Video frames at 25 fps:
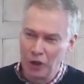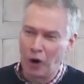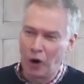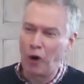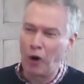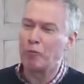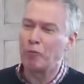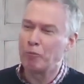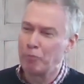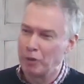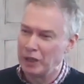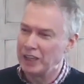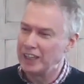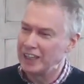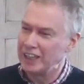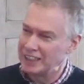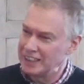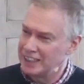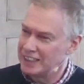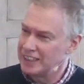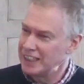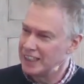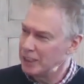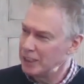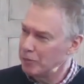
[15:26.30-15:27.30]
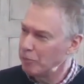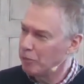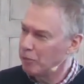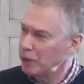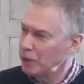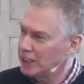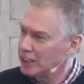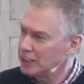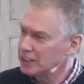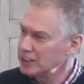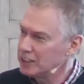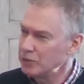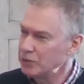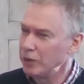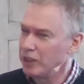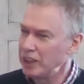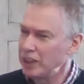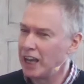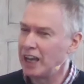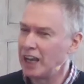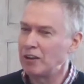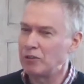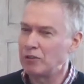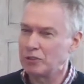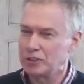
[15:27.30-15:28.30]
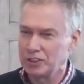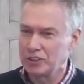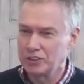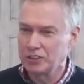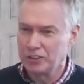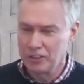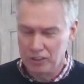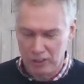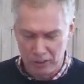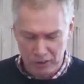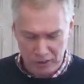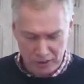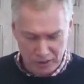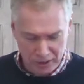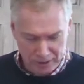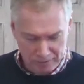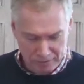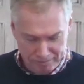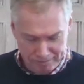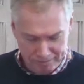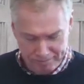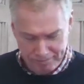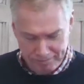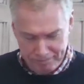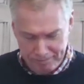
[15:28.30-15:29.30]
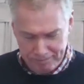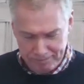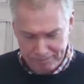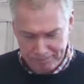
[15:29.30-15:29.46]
than not be in the deep place without God.